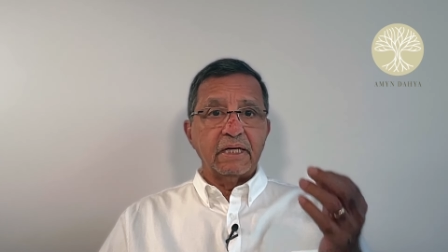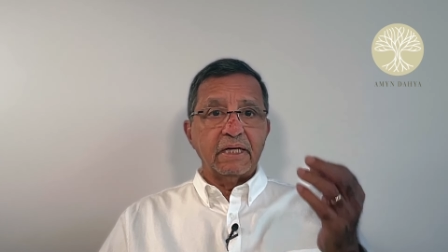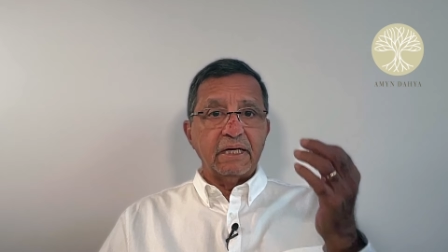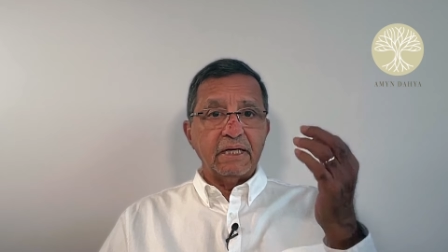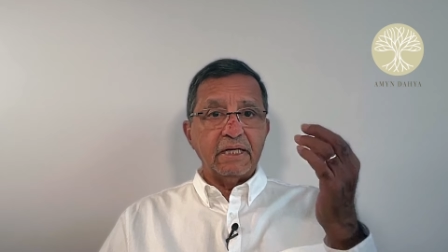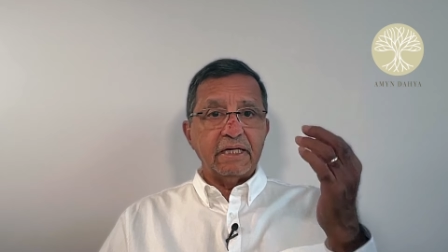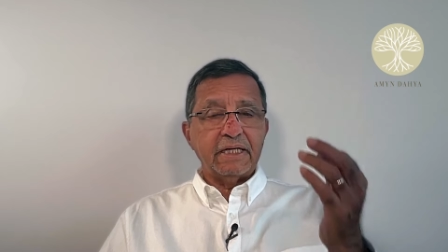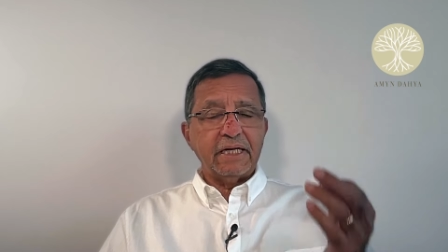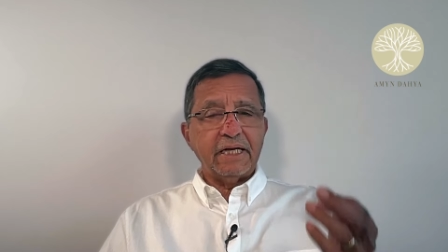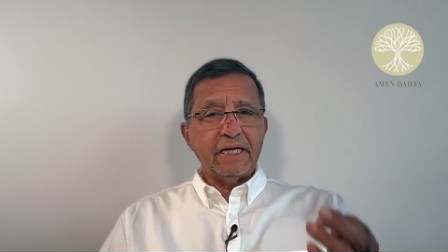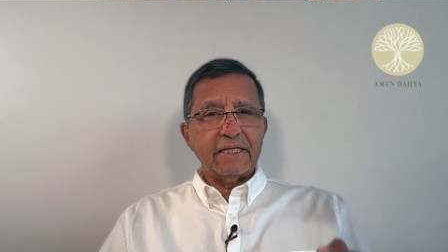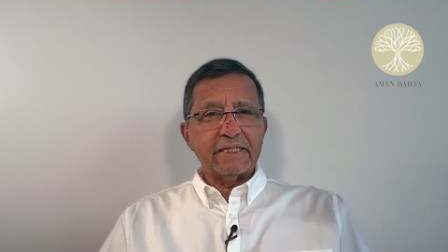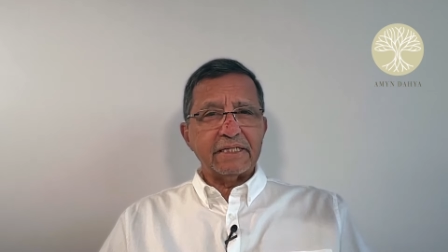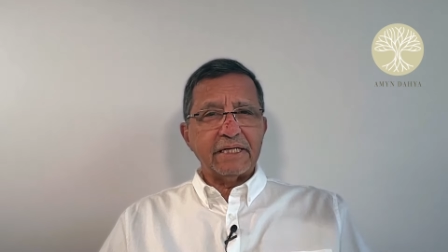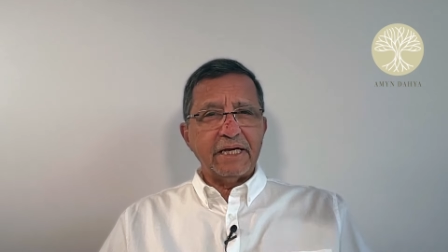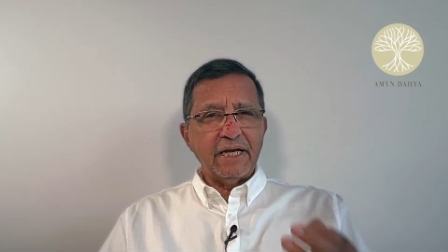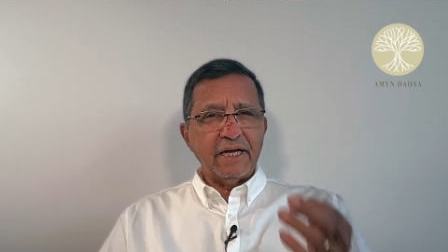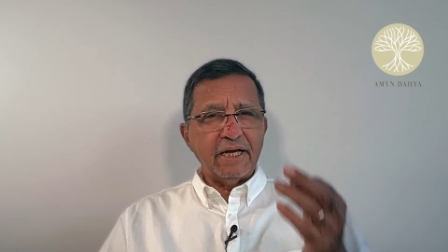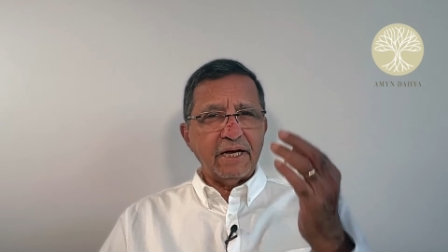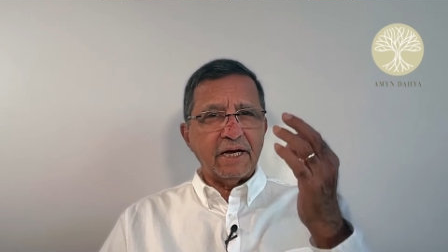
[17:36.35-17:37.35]
it takes
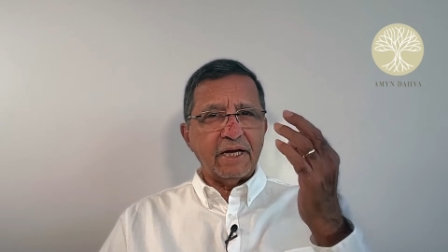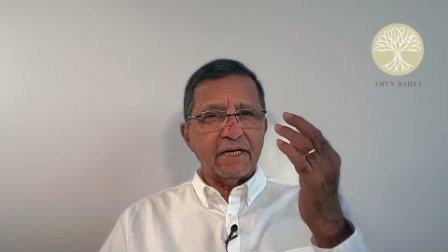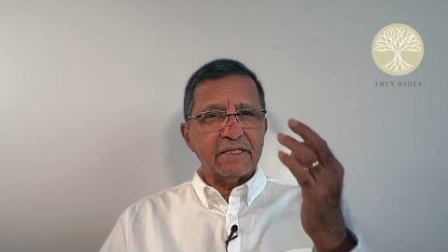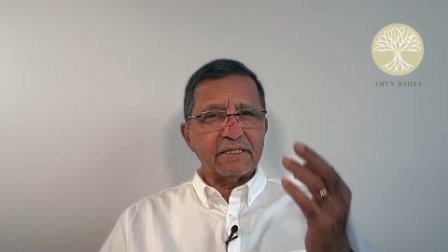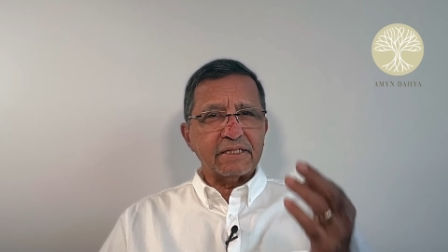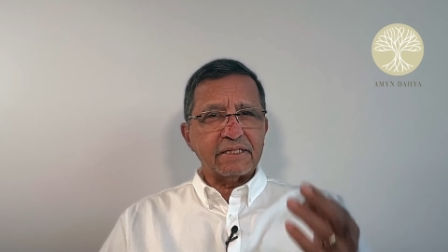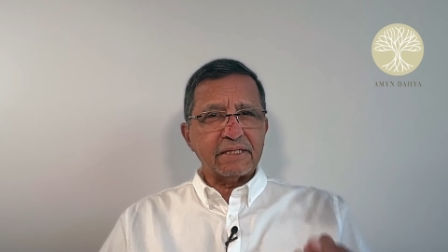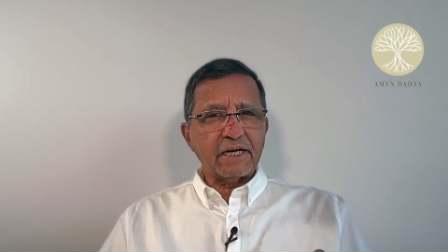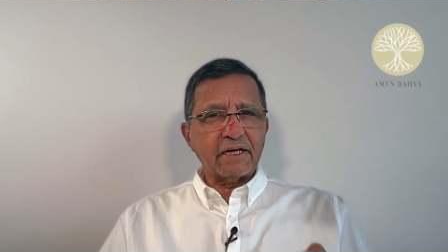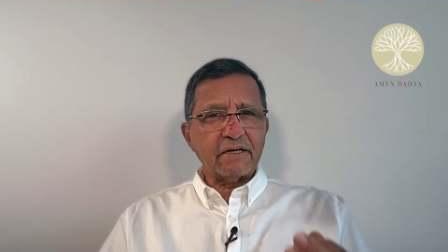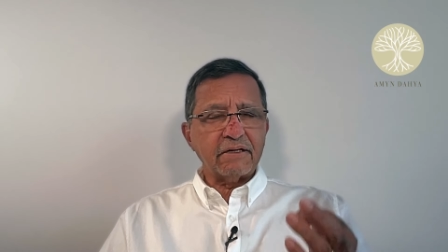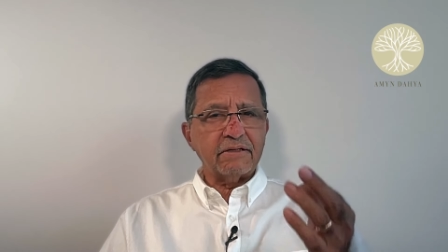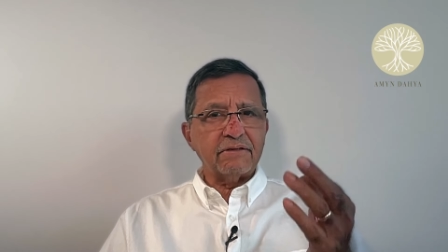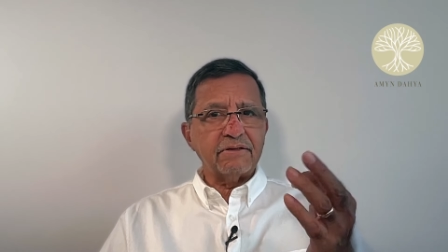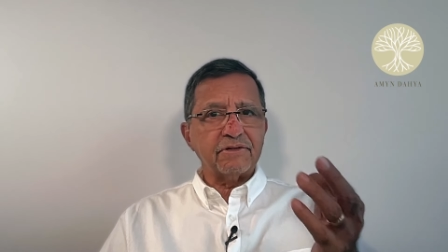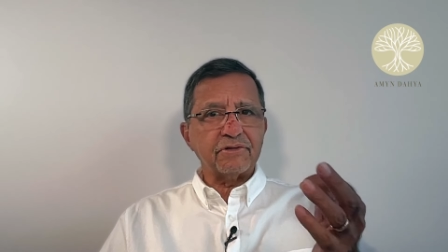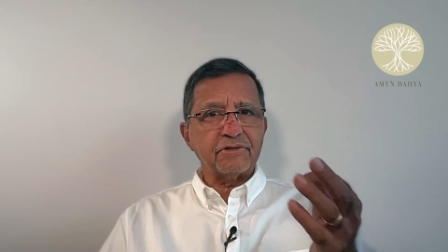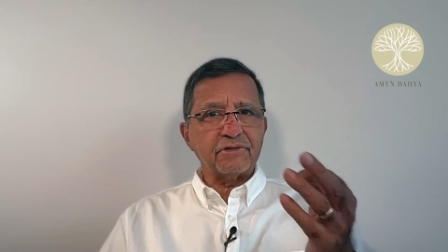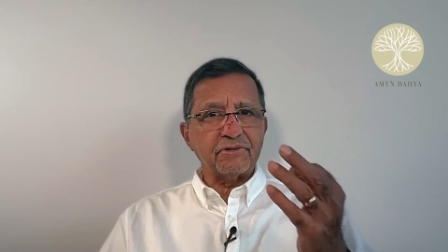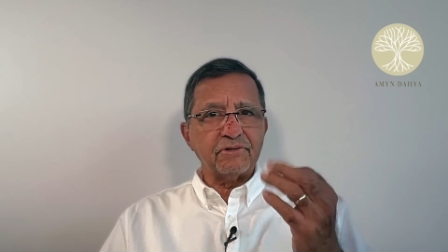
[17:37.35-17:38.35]
AI
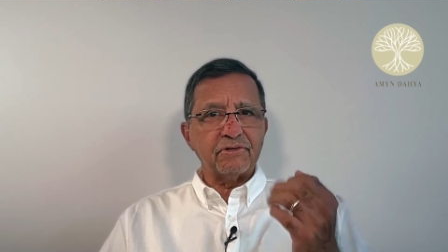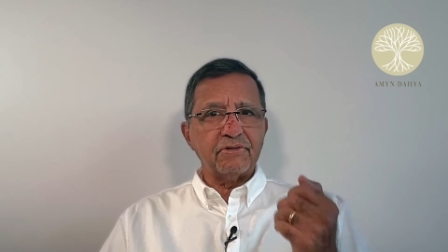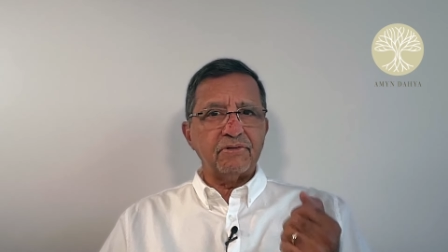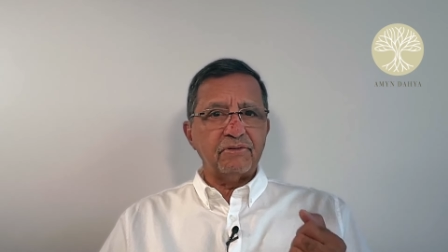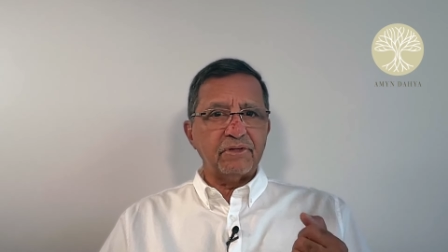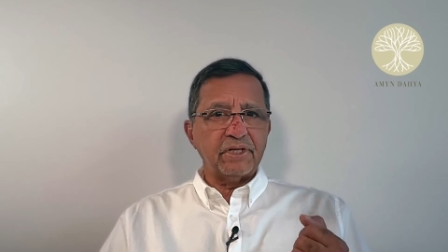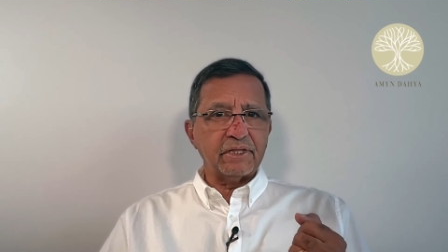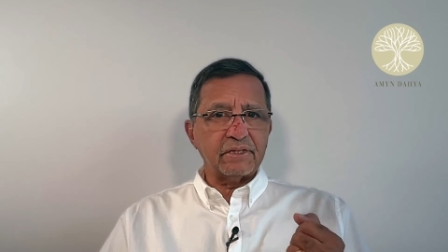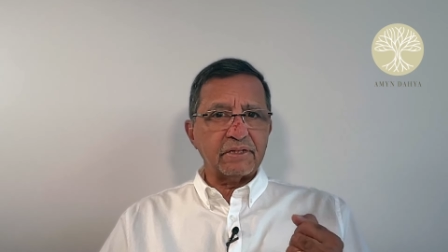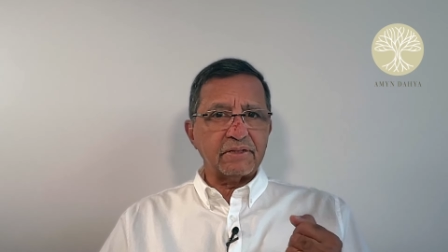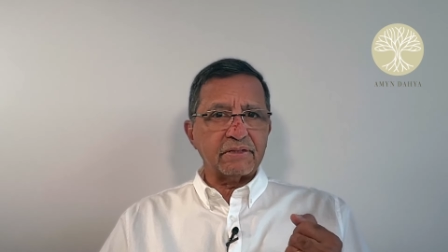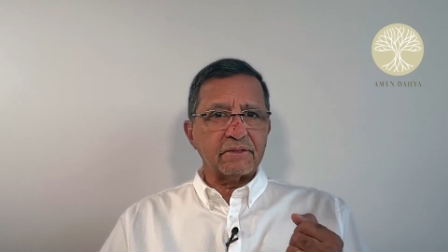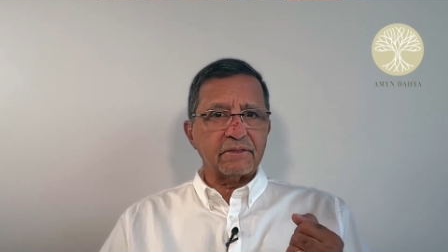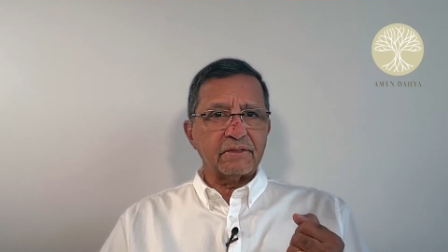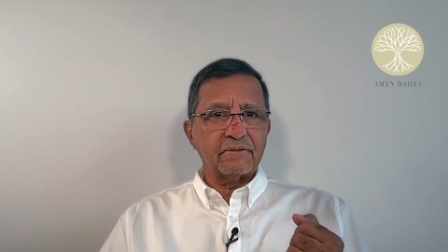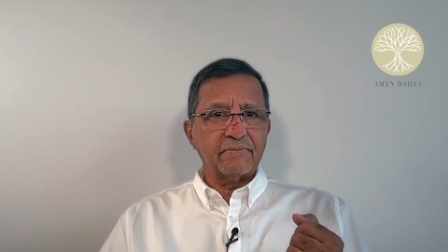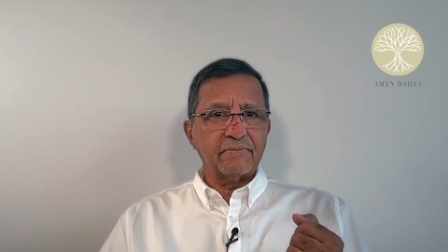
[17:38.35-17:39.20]
seconds to do this.